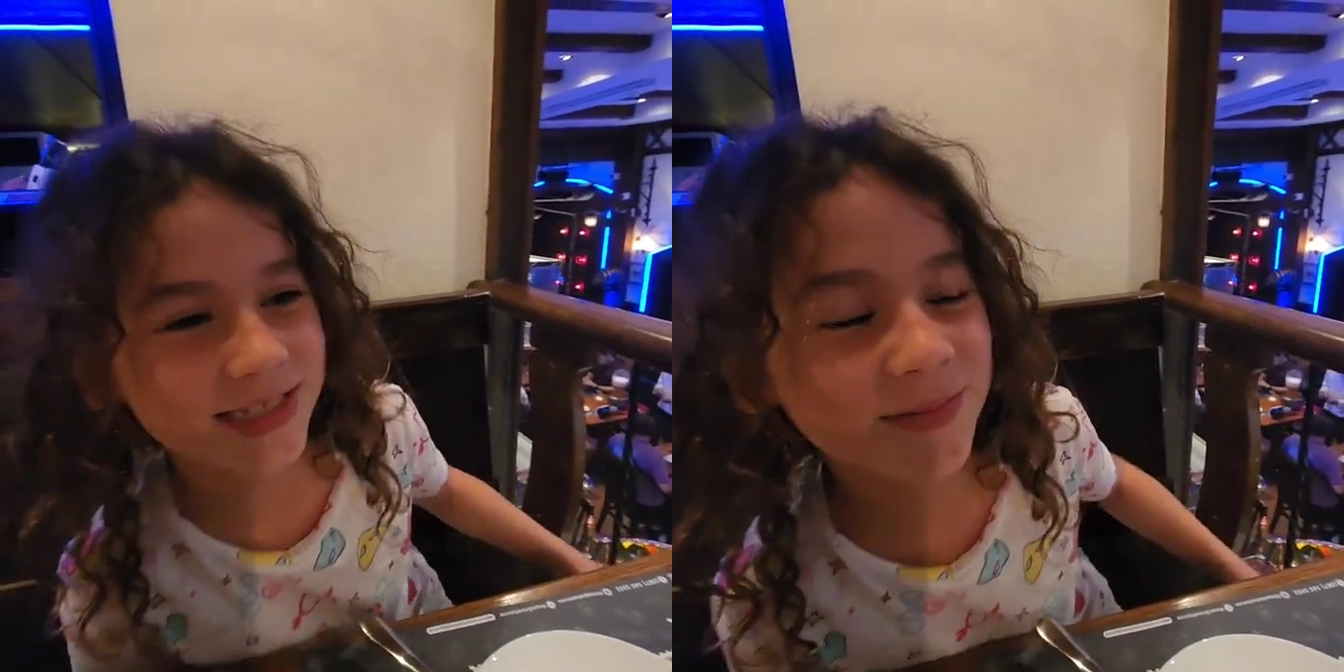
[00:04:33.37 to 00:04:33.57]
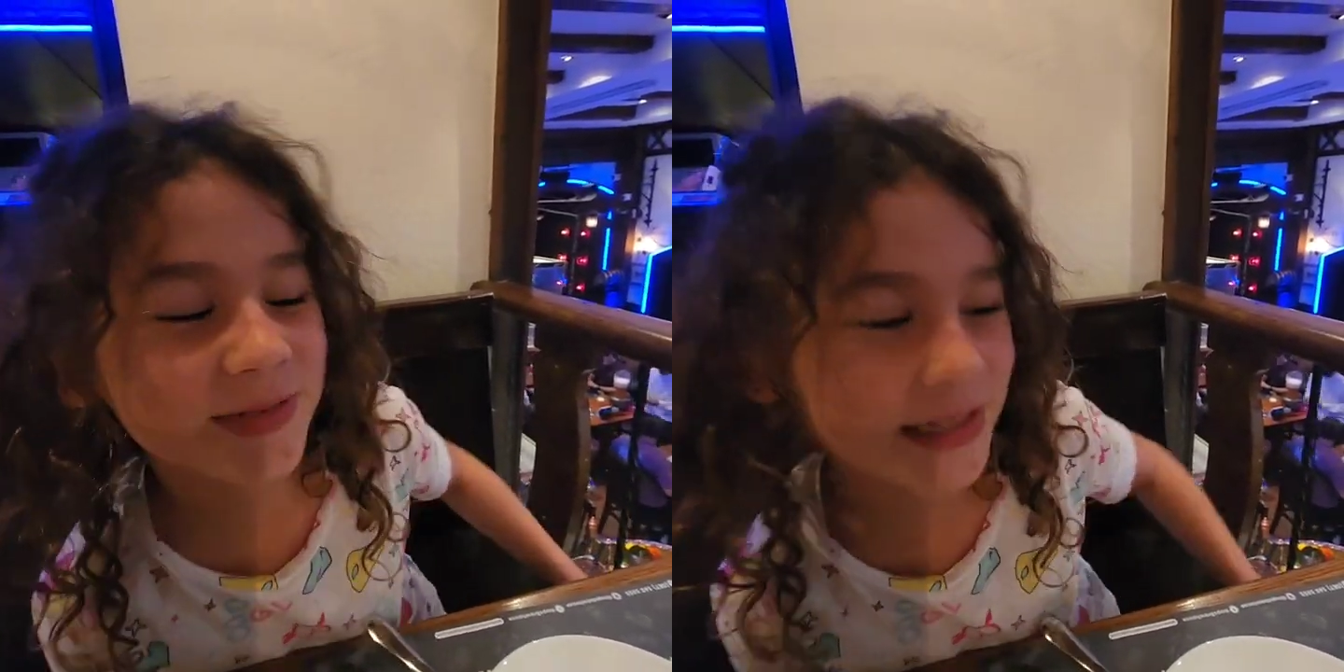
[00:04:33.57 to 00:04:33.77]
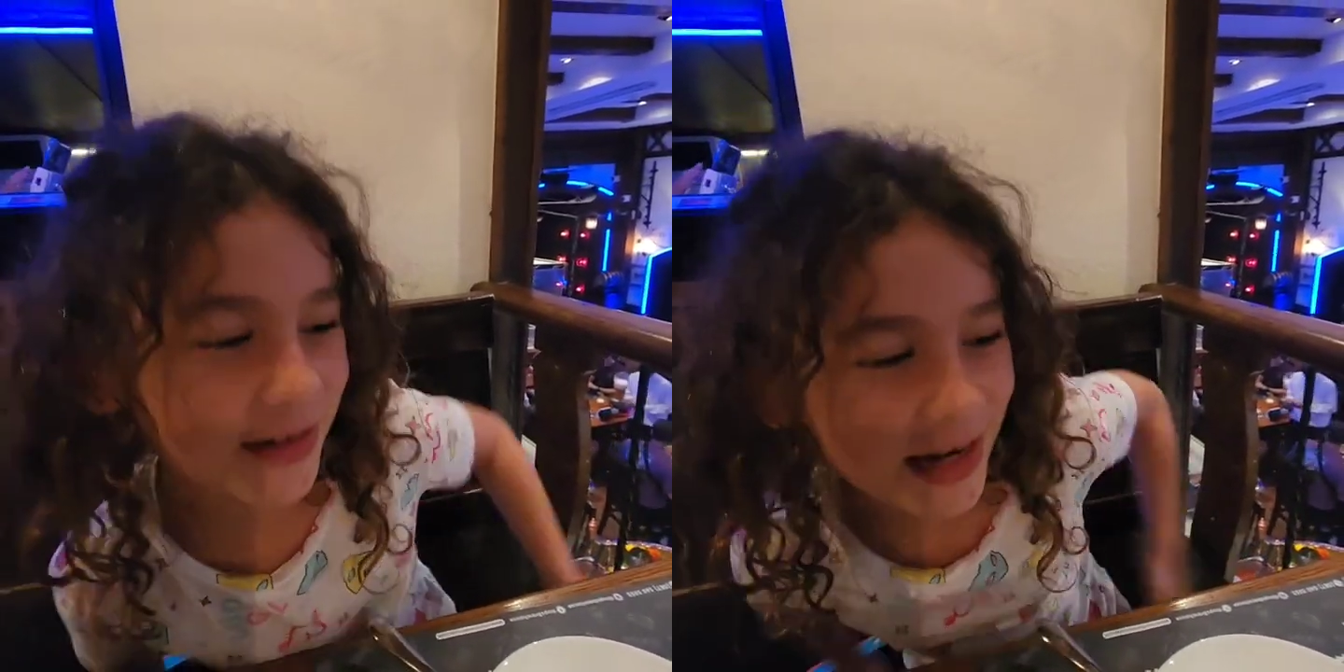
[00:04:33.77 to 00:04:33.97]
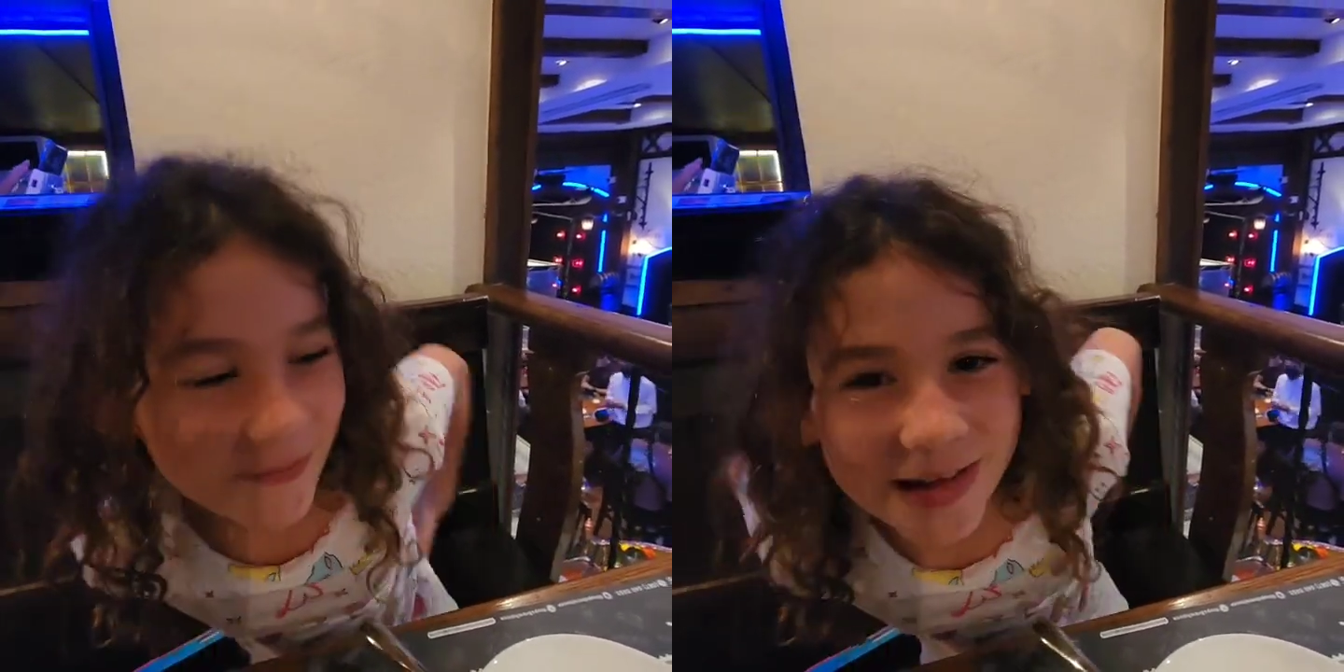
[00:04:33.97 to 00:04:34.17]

subscribe